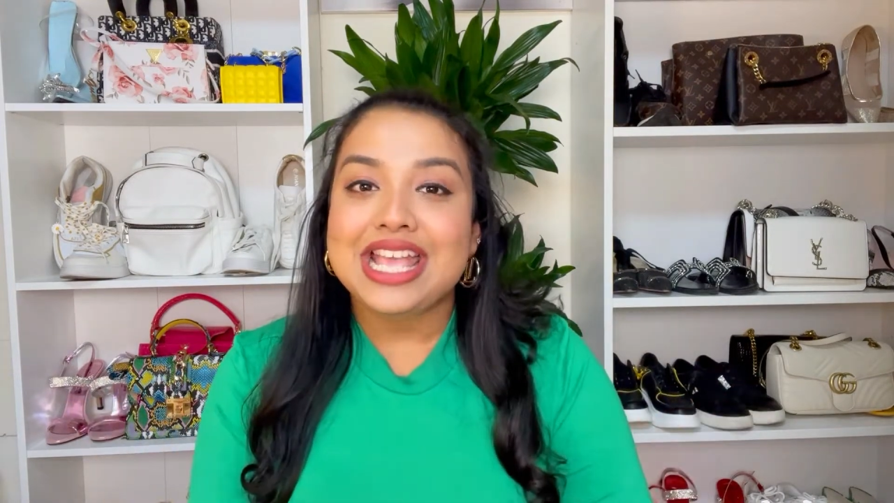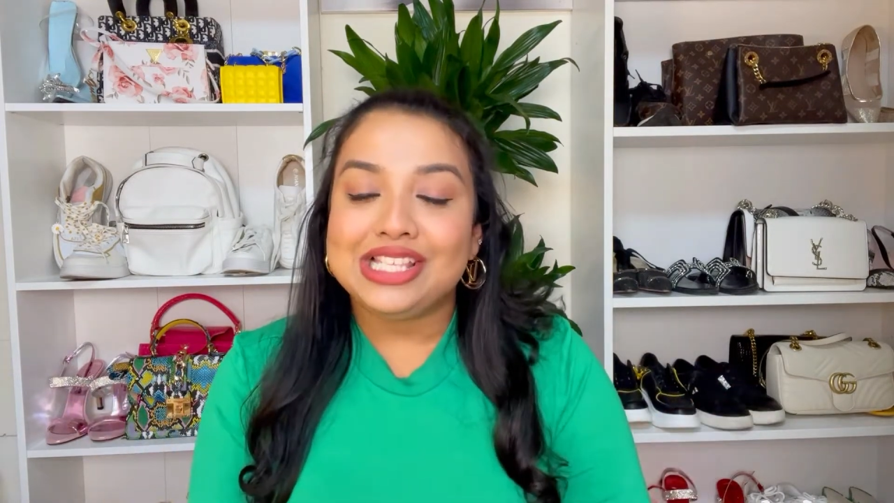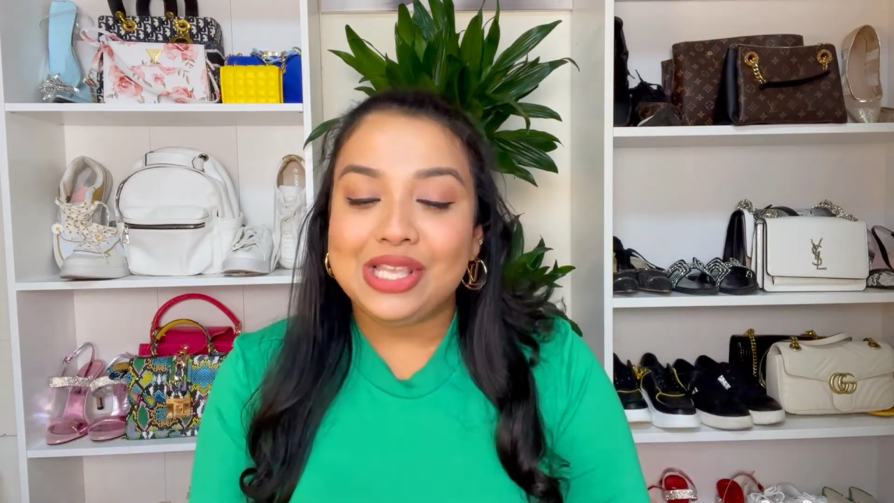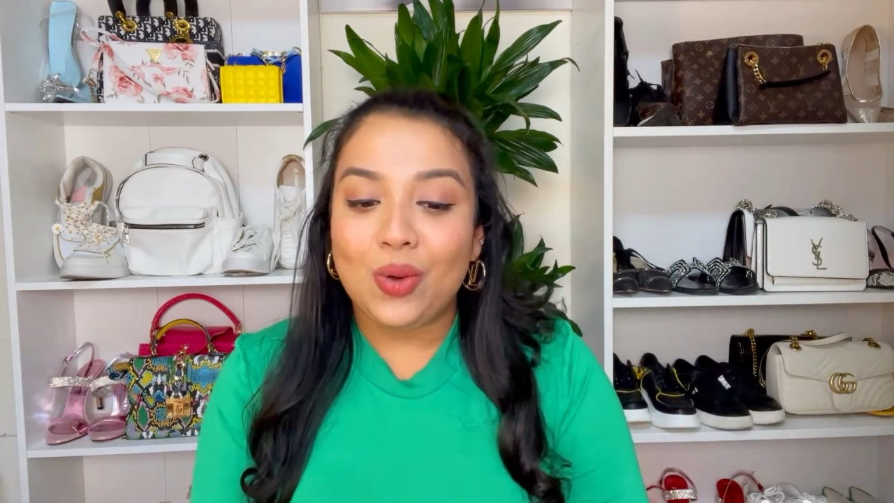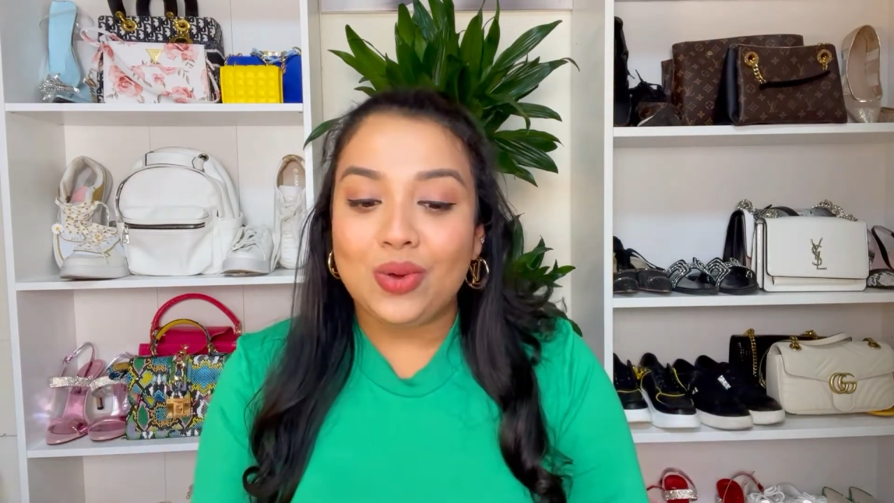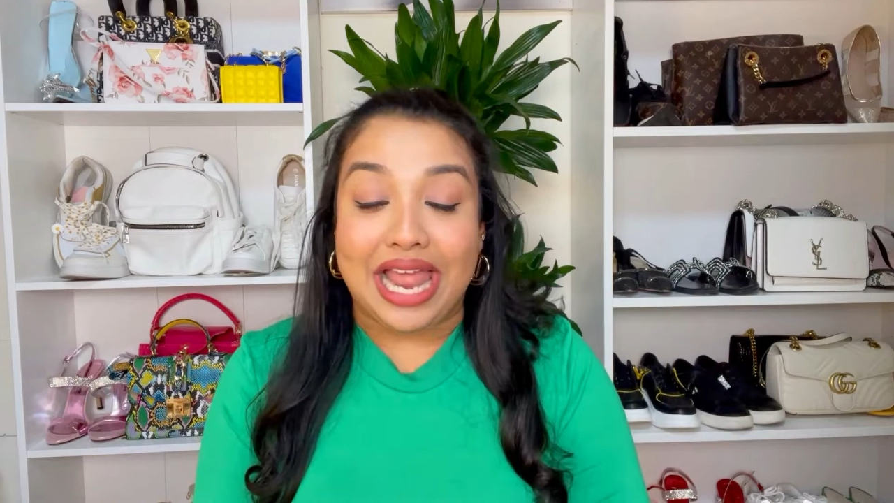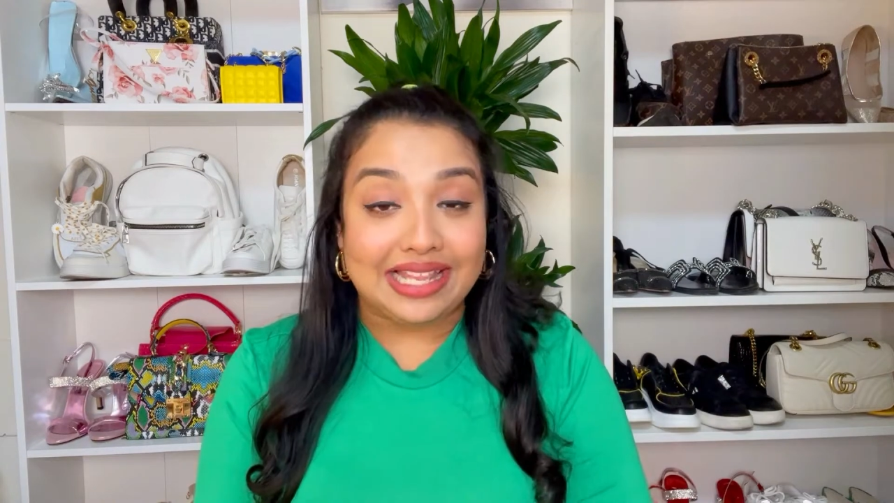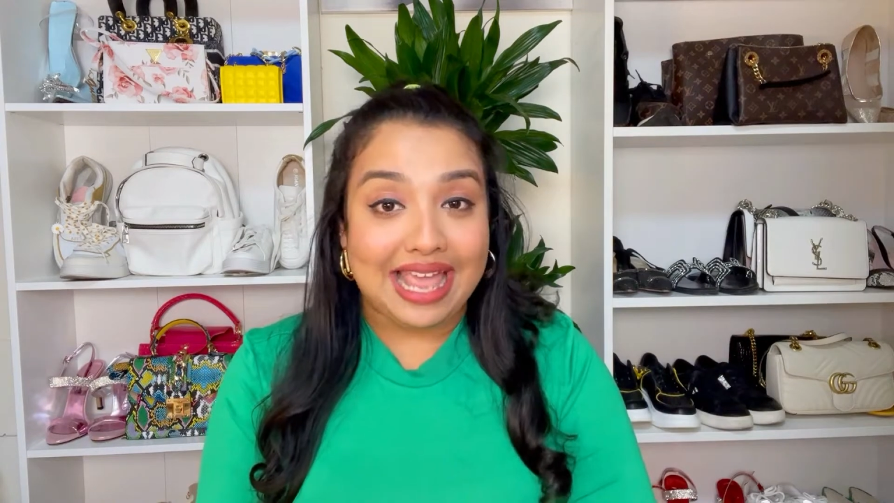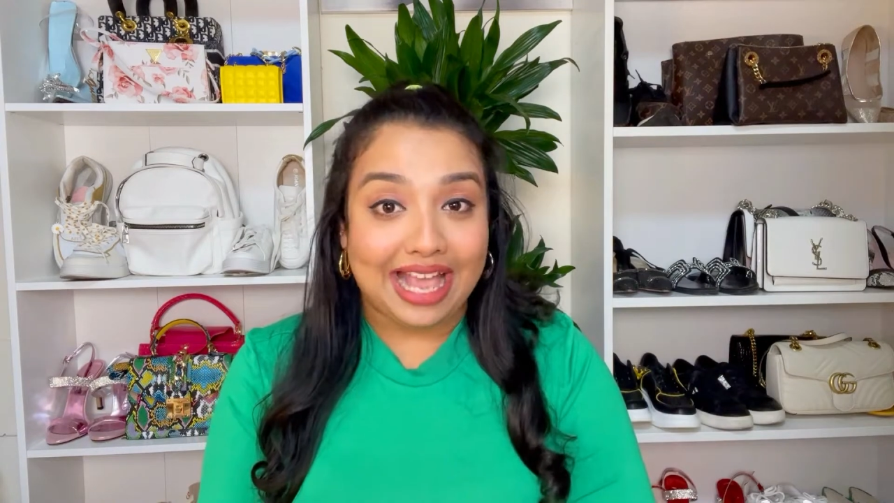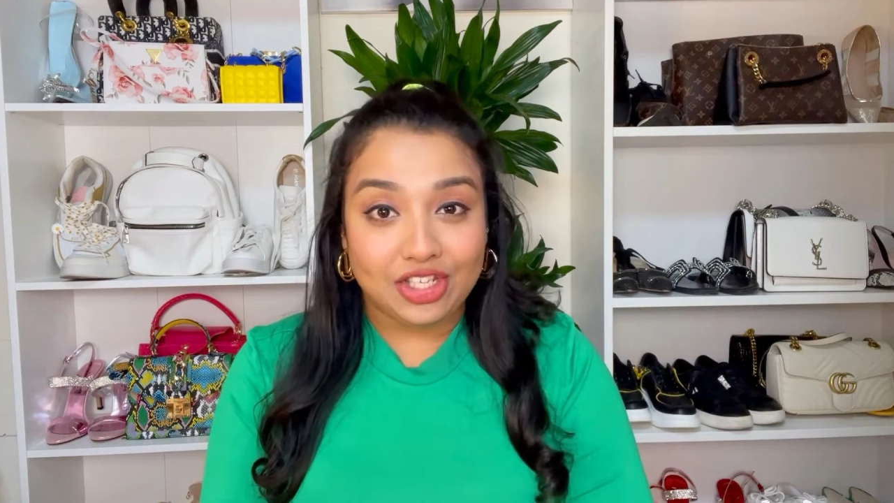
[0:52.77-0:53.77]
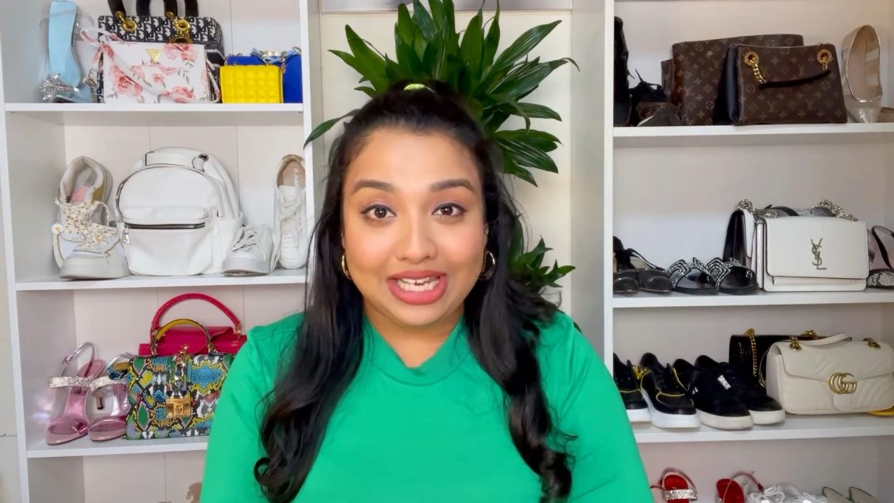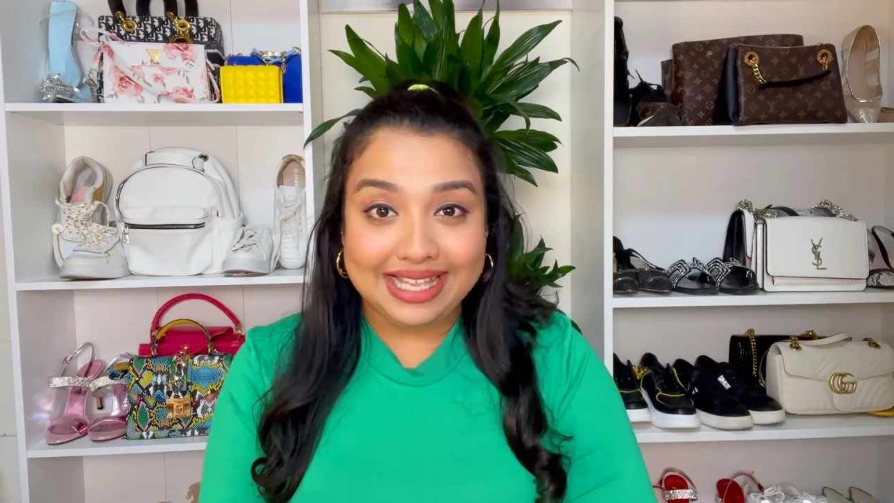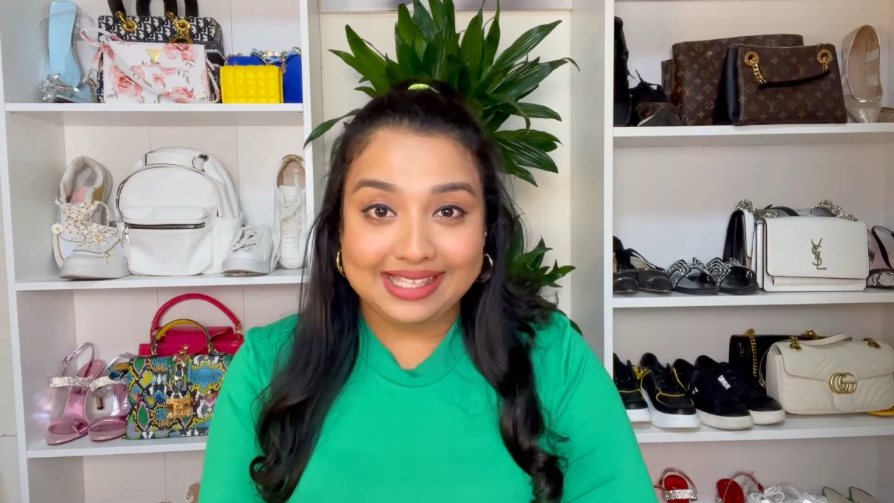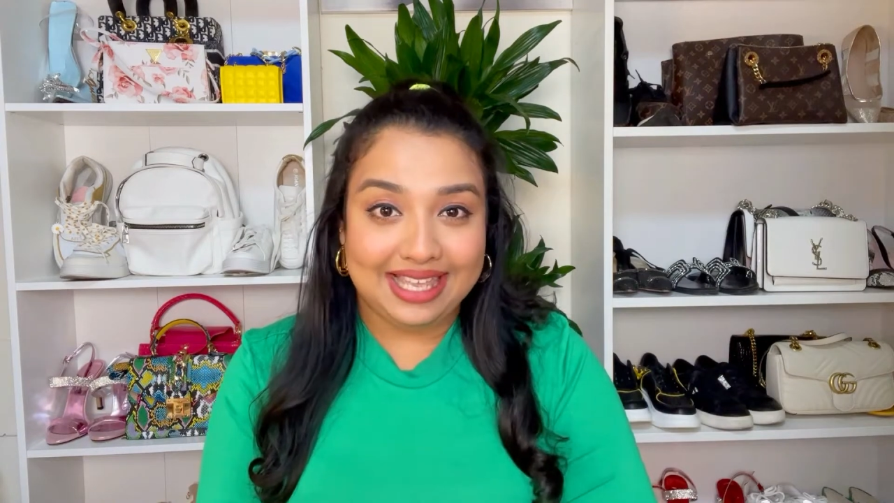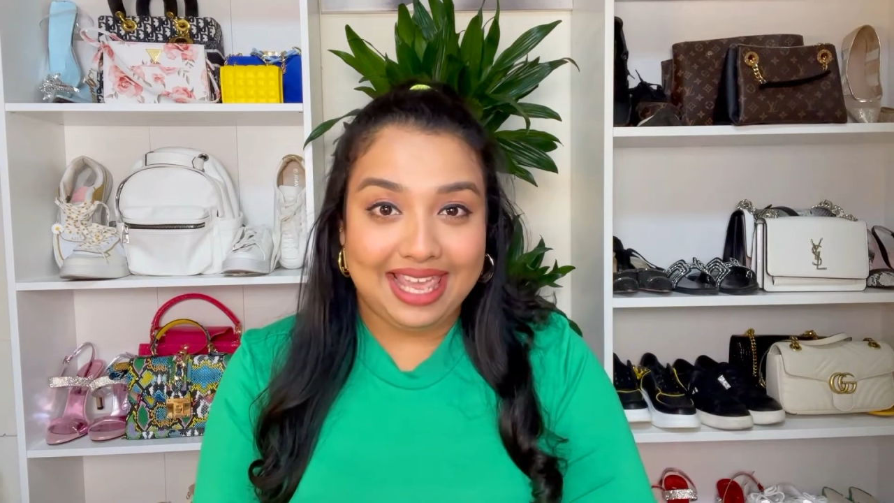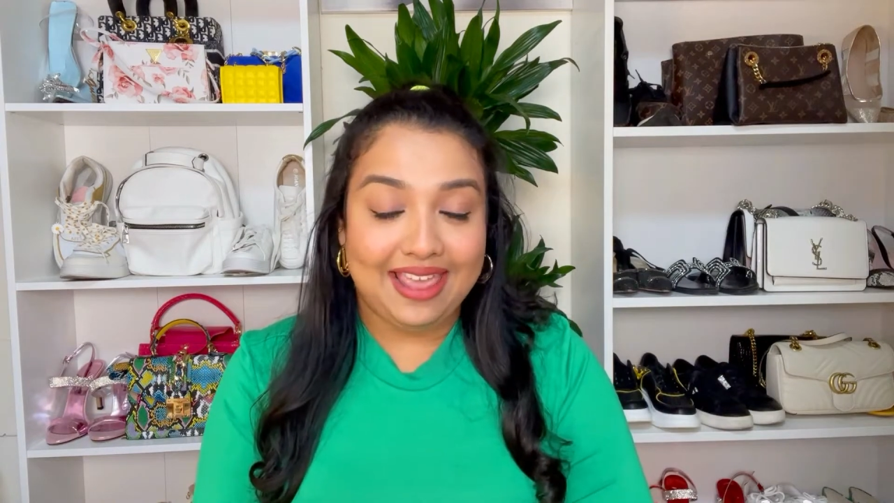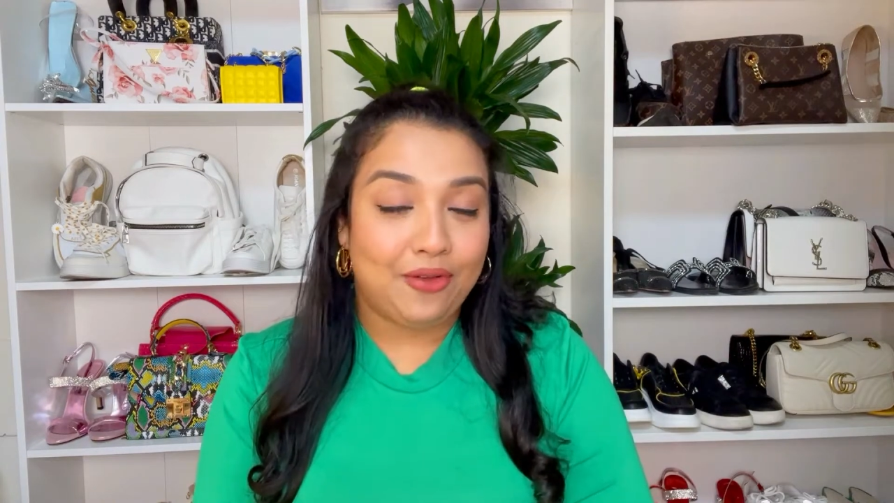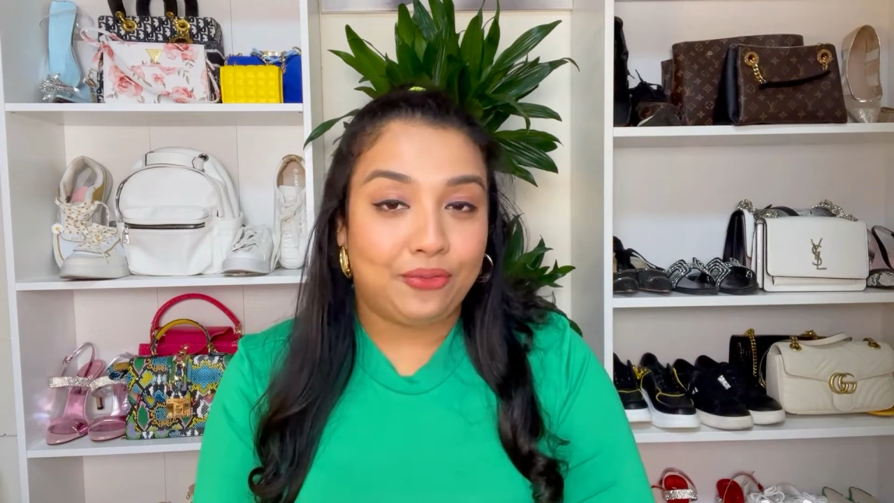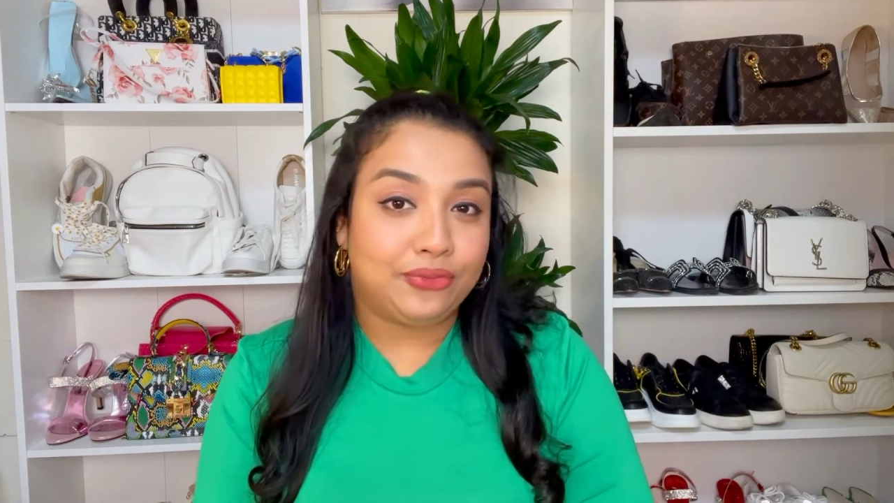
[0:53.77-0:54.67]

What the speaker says: So let's actually see if